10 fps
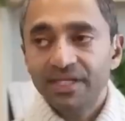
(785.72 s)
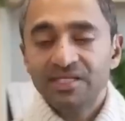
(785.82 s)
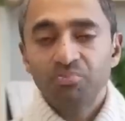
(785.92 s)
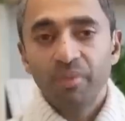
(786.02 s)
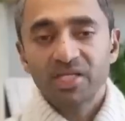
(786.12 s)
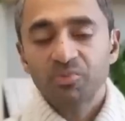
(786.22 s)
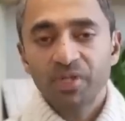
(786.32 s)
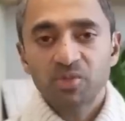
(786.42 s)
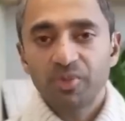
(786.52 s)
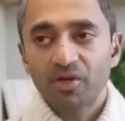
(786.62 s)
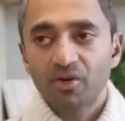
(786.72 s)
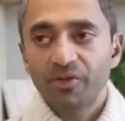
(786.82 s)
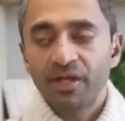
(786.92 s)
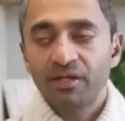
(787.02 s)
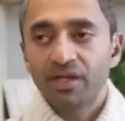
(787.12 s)
is much, much bigger
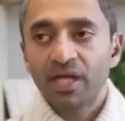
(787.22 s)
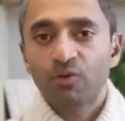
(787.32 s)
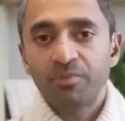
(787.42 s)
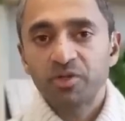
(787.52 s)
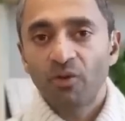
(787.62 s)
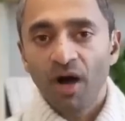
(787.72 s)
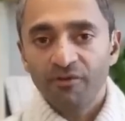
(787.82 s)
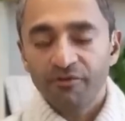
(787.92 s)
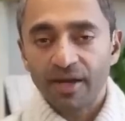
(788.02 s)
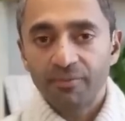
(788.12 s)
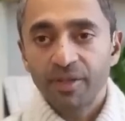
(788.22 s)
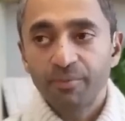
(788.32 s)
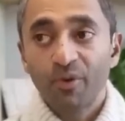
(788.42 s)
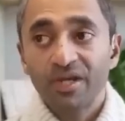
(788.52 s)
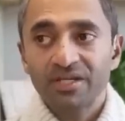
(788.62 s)
than a crypto off ramp. The
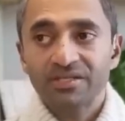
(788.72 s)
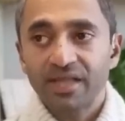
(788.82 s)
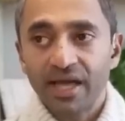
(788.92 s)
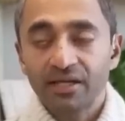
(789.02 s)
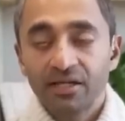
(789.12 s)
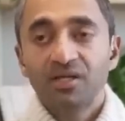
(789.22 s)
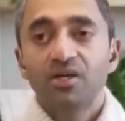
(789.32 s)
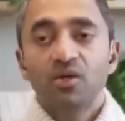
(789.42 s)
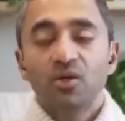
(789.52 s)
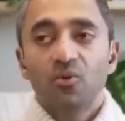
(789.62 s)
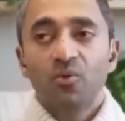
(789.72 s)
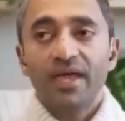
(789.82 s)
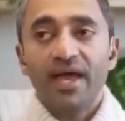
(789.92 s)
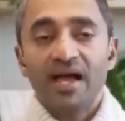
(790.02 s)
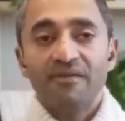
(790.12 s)
point is that
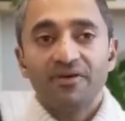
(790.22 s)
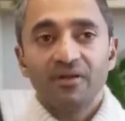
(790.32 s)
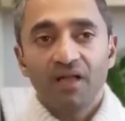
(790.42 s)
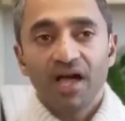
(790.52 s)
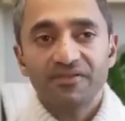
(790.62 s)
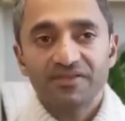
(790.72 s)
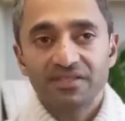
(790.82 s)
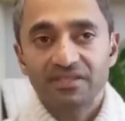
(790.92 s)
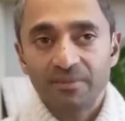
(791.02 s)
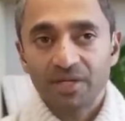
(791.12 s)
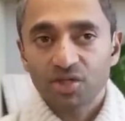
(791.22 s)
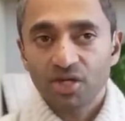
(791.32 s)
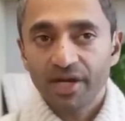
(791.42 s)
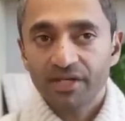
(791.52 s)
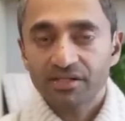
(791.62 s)
we have a lot of systemic
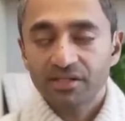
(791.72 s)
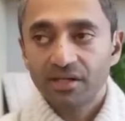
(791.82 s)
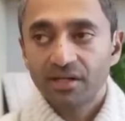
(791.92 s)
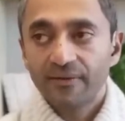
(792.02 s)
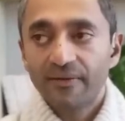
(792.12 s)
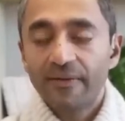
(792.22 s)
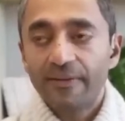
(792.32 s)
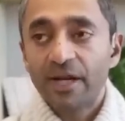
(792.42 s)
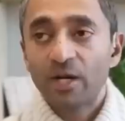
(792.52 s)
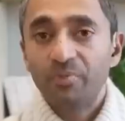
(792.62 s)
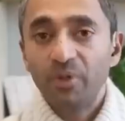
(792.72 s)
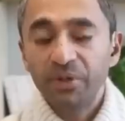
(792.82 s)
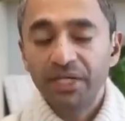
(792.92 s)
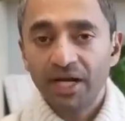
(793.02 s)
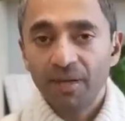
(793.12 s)
shocks that are
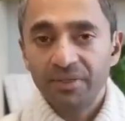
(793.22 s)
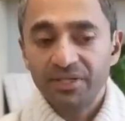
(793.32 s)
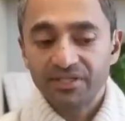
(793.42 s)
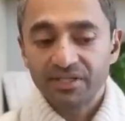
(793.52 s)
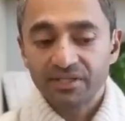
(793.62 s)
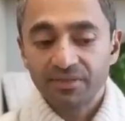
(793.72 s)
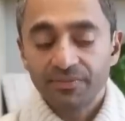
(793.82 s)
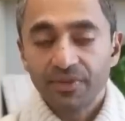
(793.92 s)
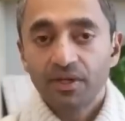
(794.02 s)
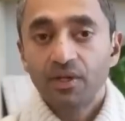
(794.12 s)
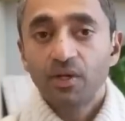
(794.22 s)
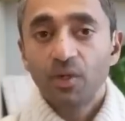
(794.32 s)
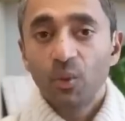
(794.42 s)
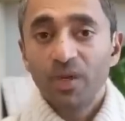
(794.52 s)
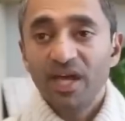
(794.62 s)
building up in the system.
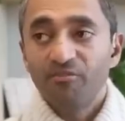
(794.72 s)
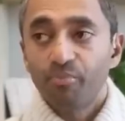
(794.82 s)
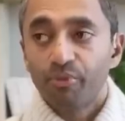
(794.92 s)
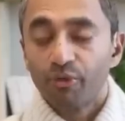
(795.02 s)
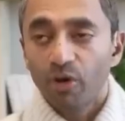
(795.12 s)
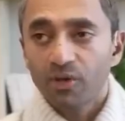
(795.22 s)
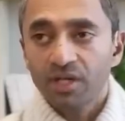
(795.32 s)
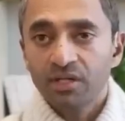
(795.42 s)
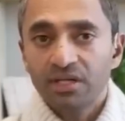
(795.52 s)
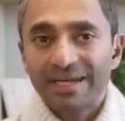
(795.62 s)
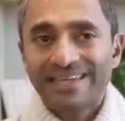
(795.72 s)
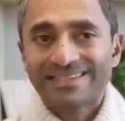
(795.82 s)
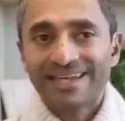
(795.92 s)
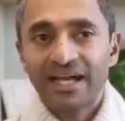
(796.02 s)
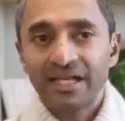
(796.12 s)
We have broken a
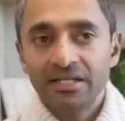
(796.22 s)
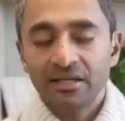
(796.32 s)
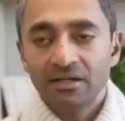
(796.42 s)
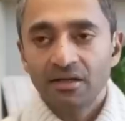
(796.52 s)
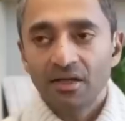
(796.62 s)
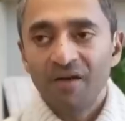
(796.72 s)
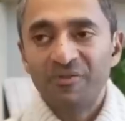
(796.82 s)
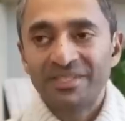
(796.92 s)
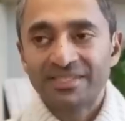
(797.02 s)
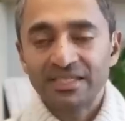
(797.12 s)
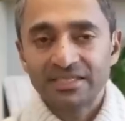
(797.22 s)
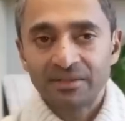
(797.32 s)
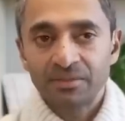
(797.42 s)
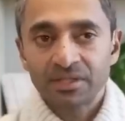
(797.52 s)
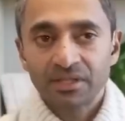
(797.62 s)
ton of the
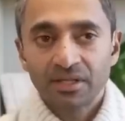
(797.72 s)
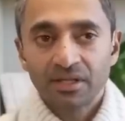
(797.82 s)
systems